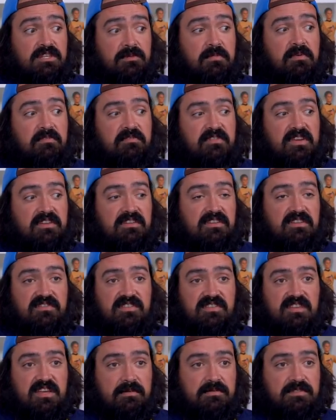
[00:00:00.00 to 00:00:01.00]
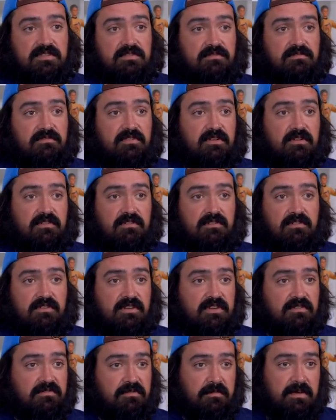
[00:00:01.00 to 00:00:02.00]
to prevent different types of fungal or
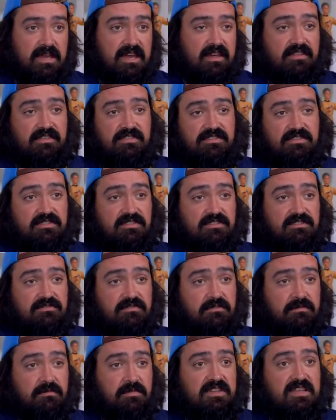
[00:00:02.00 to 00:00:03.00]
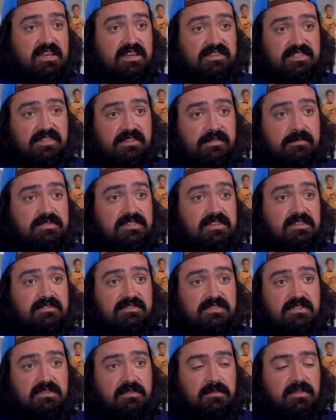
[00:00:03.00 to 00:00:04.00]
different pathogens from attaching
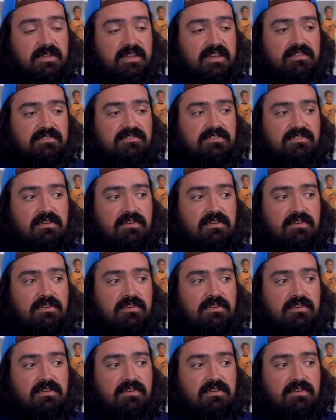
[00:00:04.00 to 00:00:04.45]
themselves to the plant.